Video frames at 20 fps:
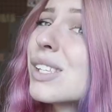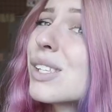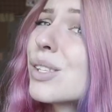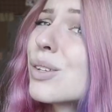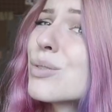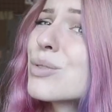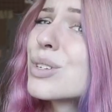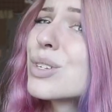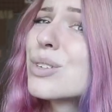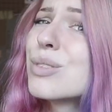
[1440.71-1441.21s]

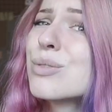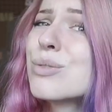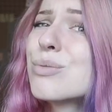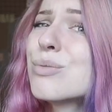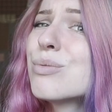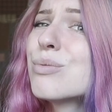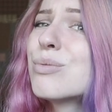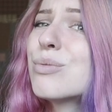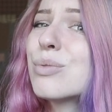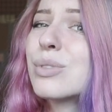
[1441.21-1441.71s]
so cute.
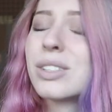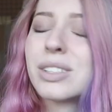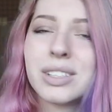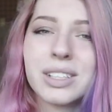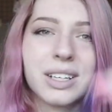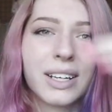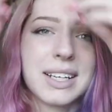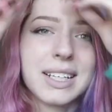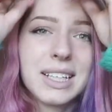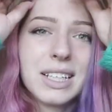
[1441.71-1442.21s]

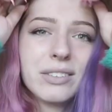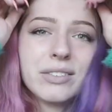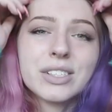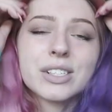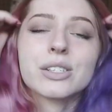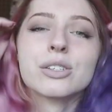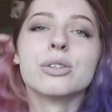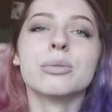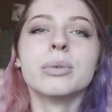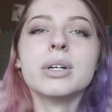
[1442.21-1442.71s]
I love it
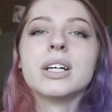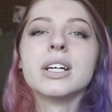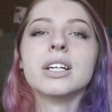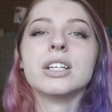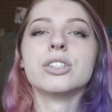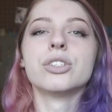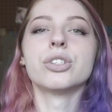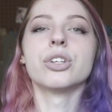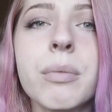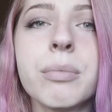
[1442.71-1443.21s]
so
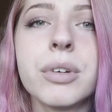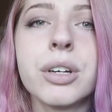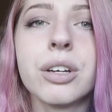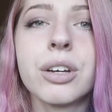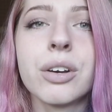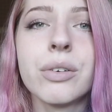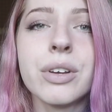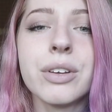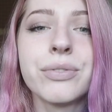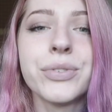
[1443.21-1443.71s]
much. So I'm gonna
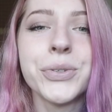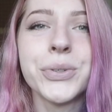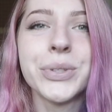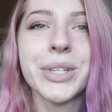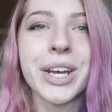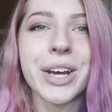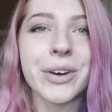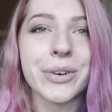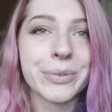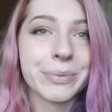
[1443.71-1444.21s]
go eat food
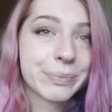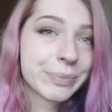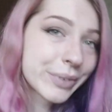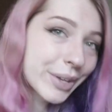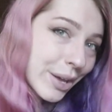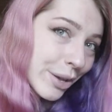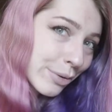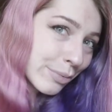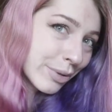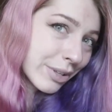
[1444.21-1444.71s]
now.
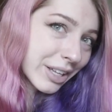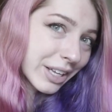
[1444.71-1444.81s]
I hope you